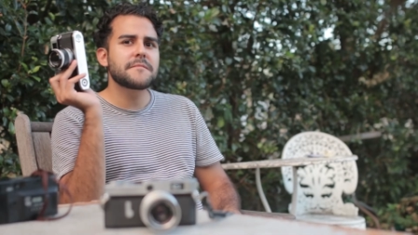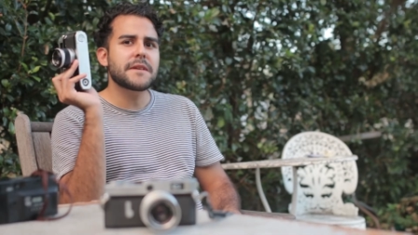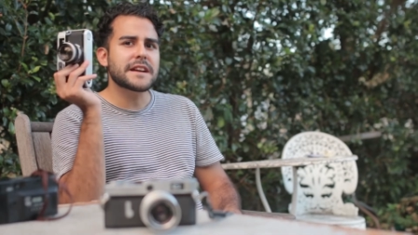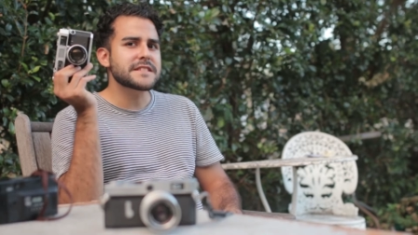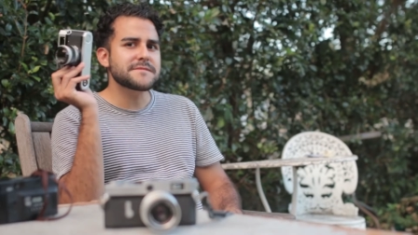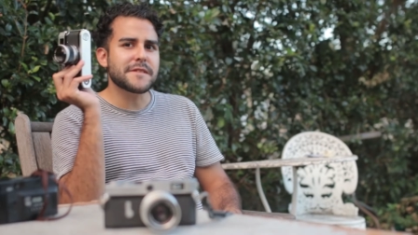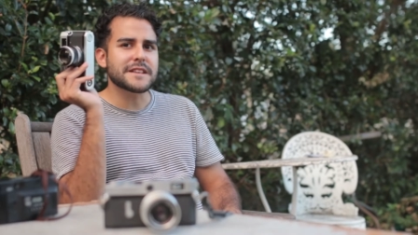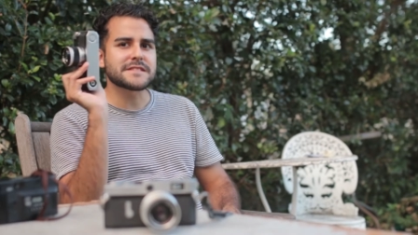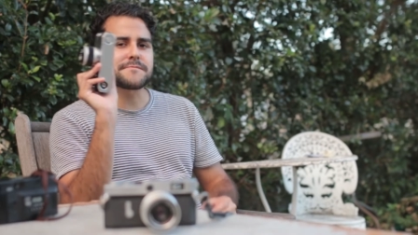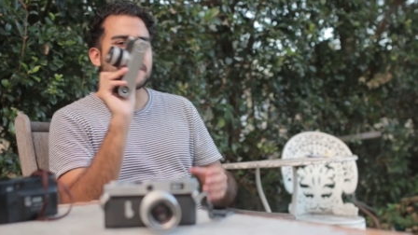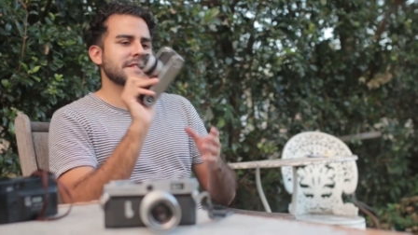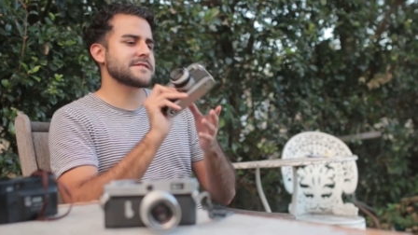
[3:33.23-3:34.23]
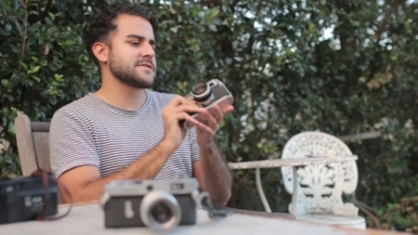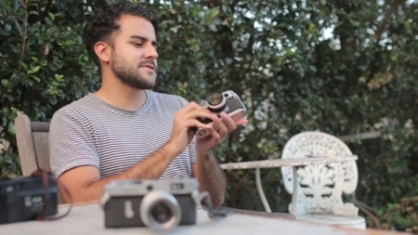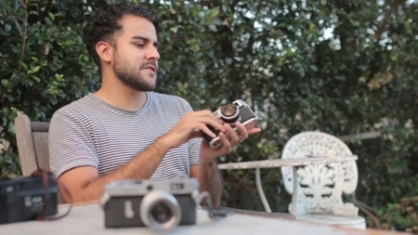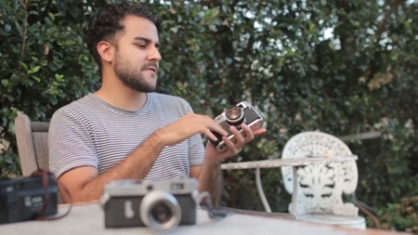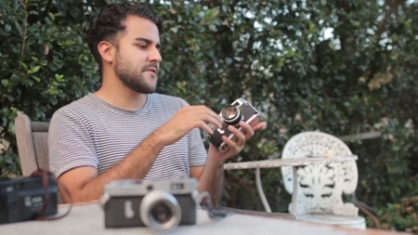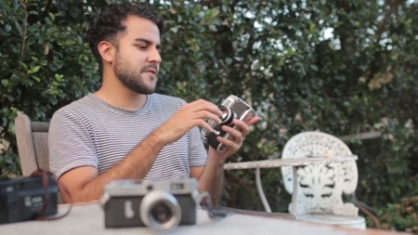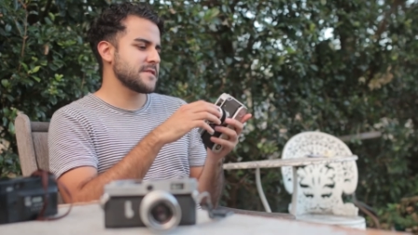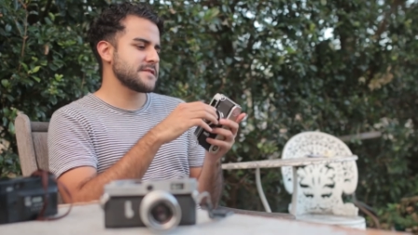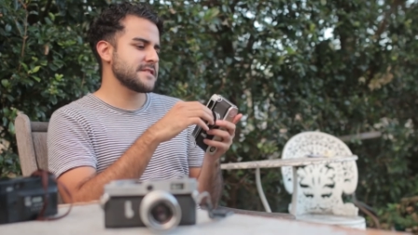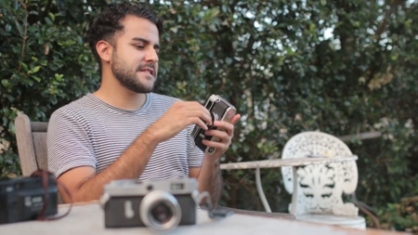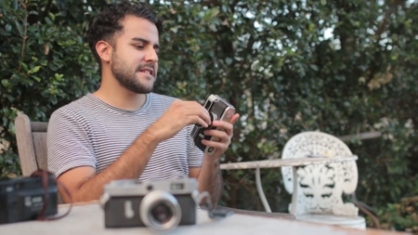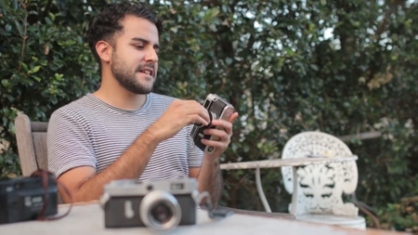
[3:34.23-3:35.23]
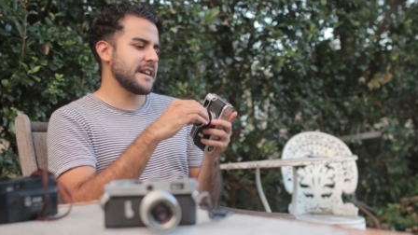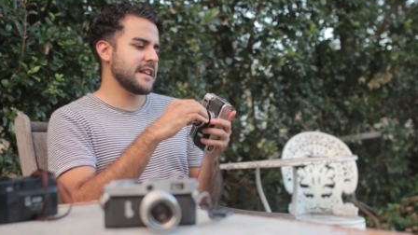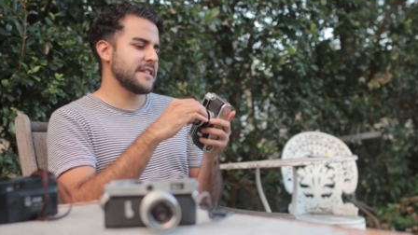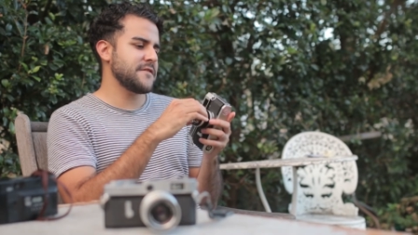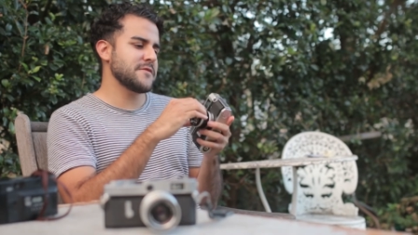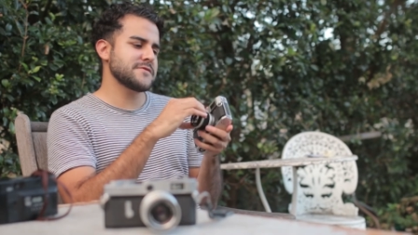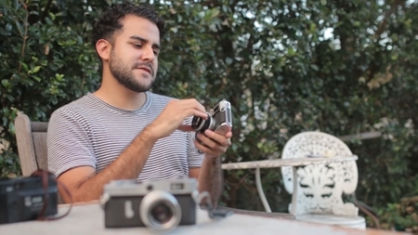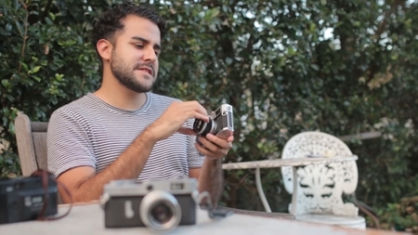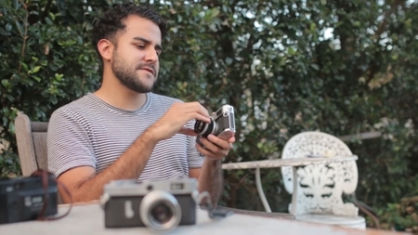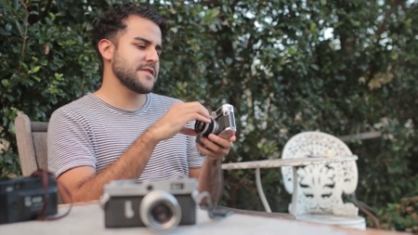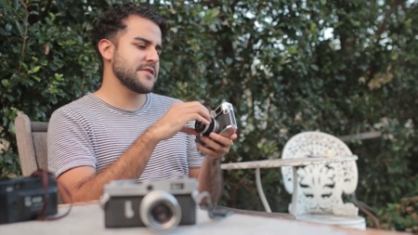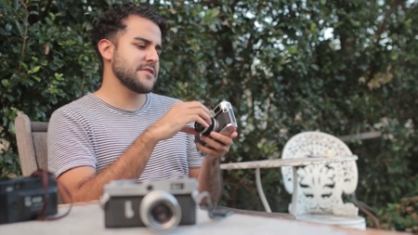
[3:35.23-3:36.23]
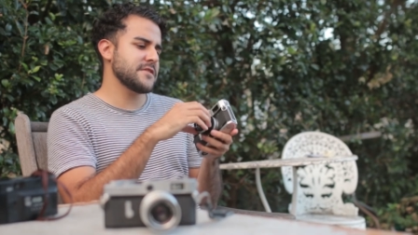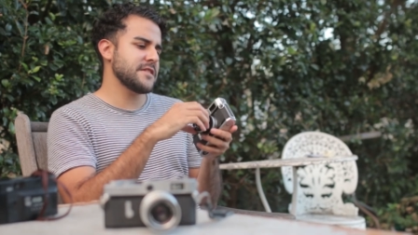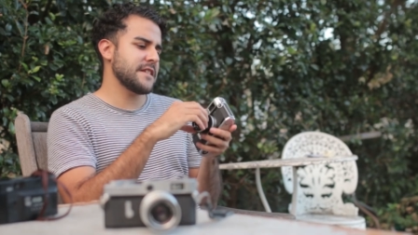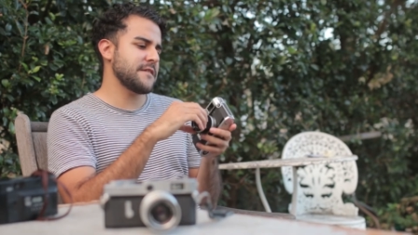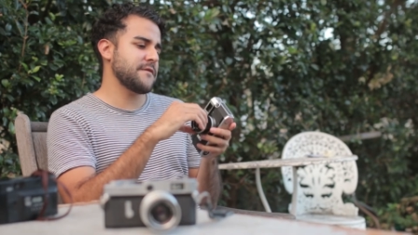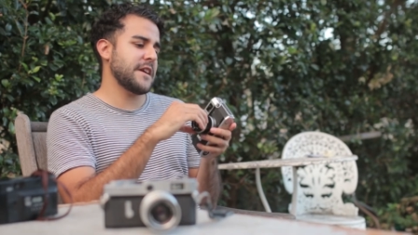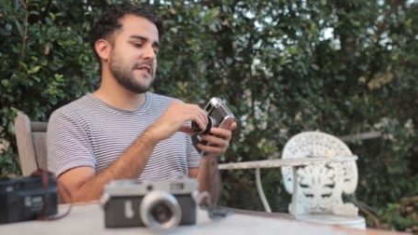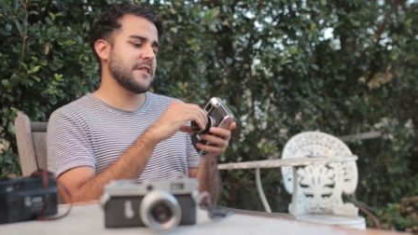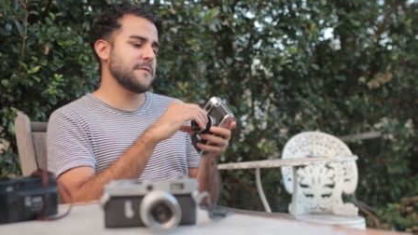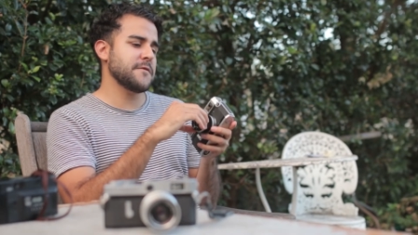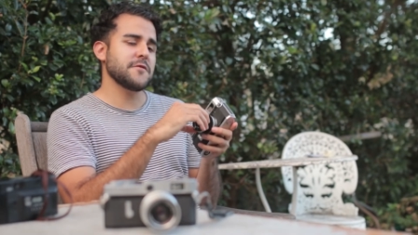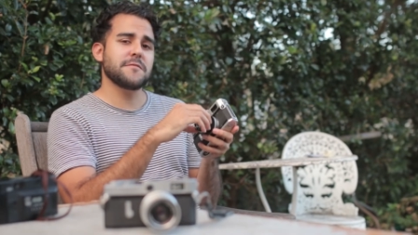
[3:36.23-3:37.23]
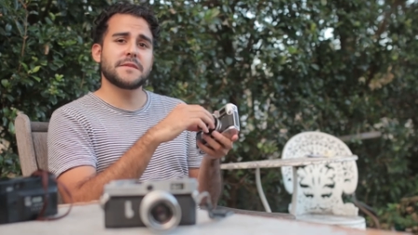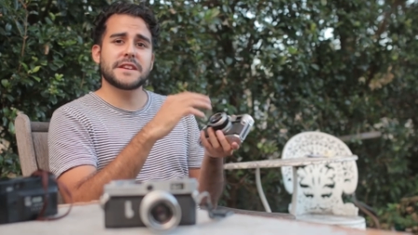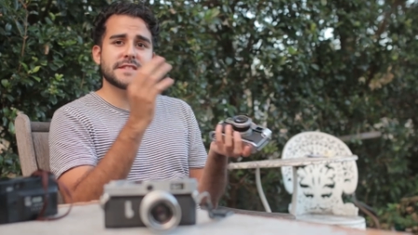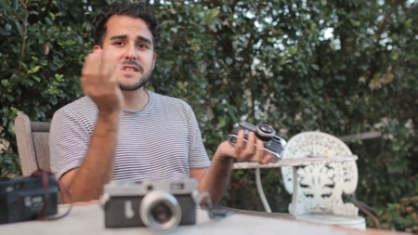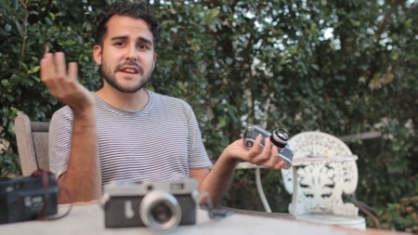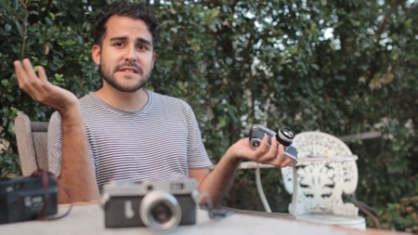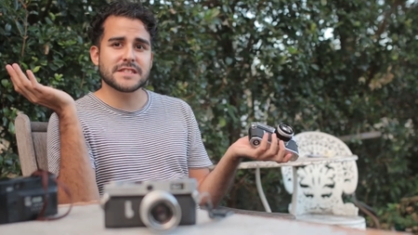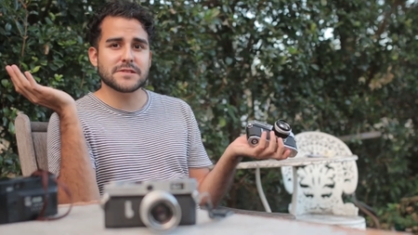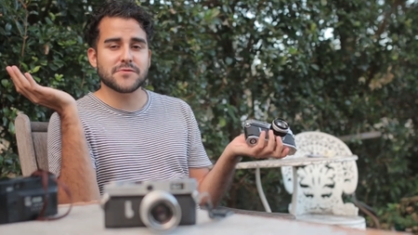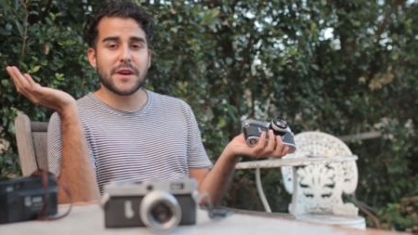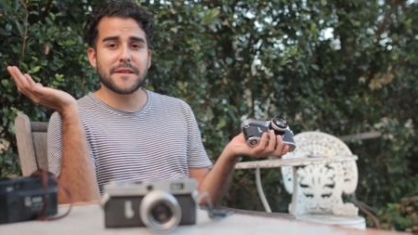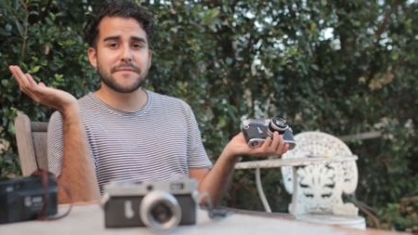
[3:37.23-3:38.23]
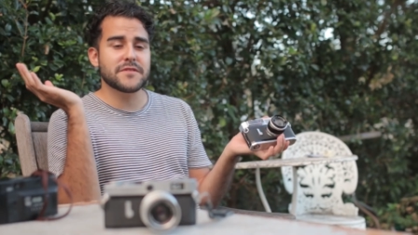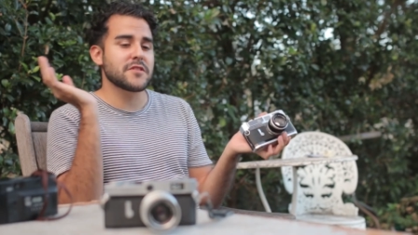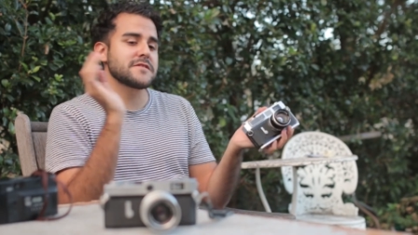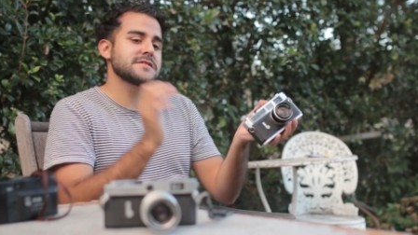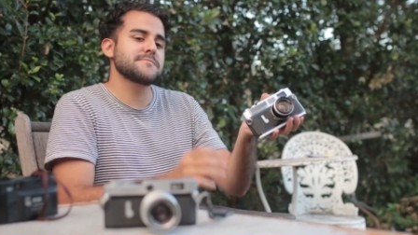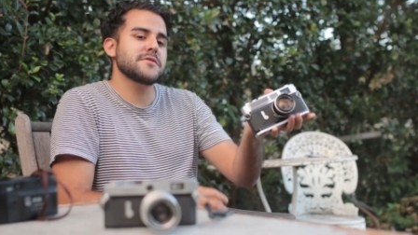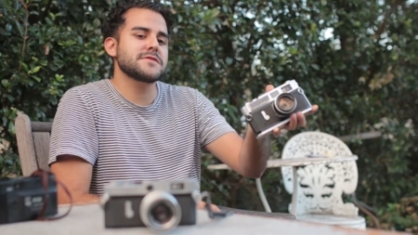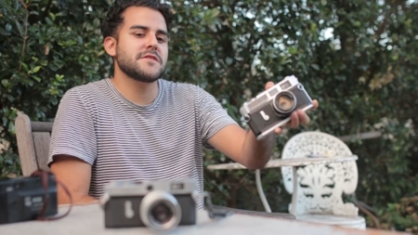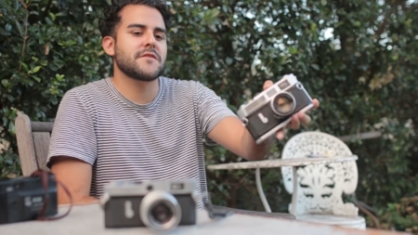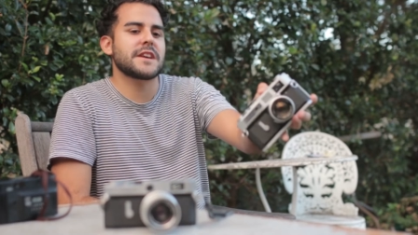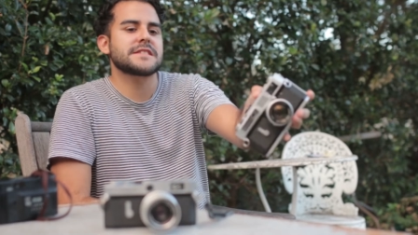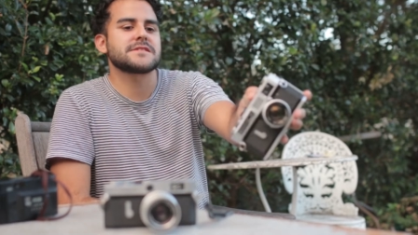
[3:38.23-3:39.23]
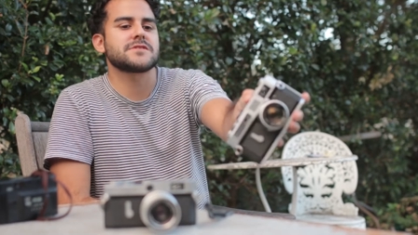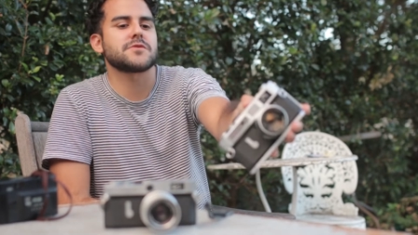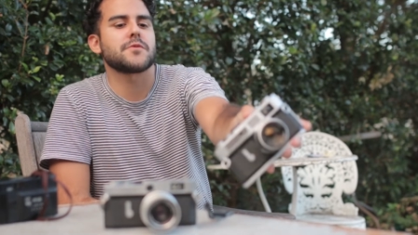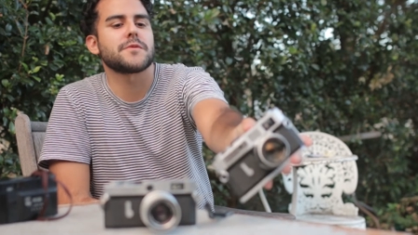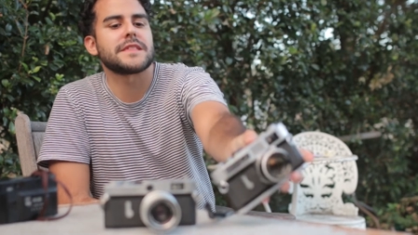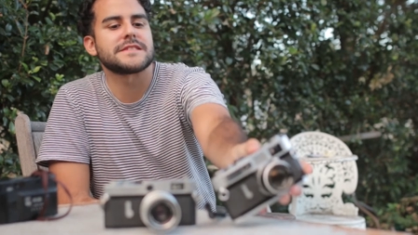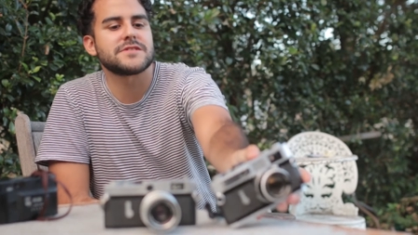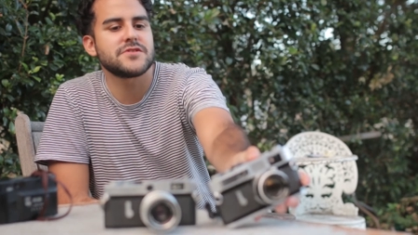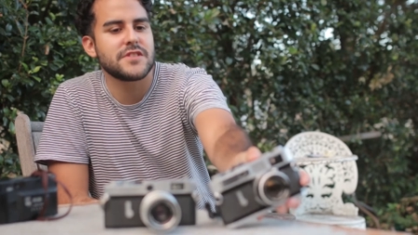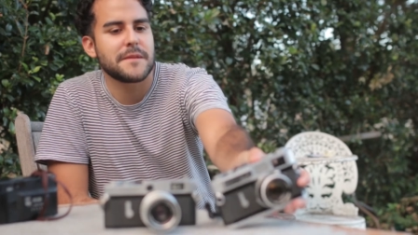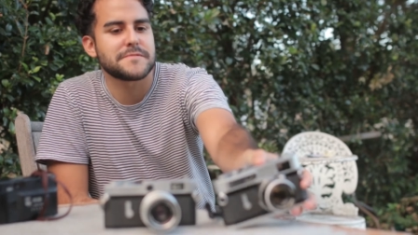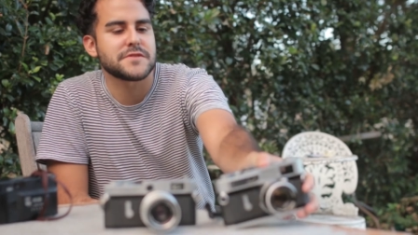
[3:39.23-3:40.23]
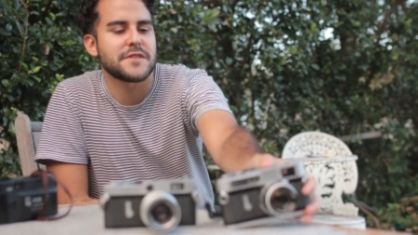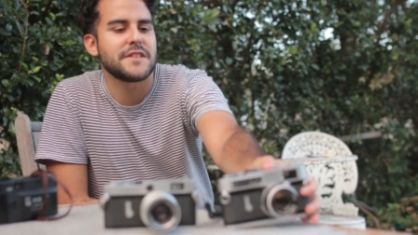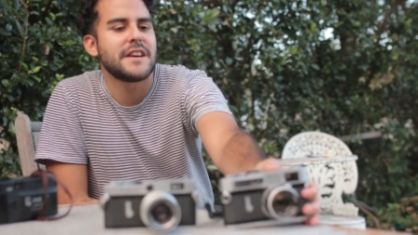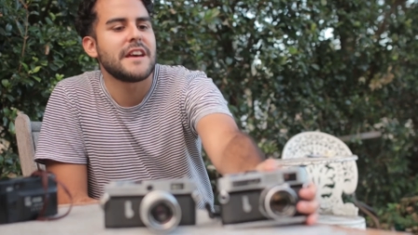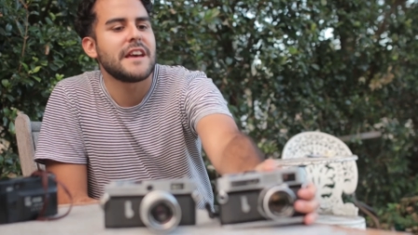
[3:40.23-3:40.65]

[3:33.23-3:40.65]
practice, practice, practice your zone focusing, and if you enjoyed this video and found it helpful, please like and subscribe, turn on the post notifications so you know when there's a new episode.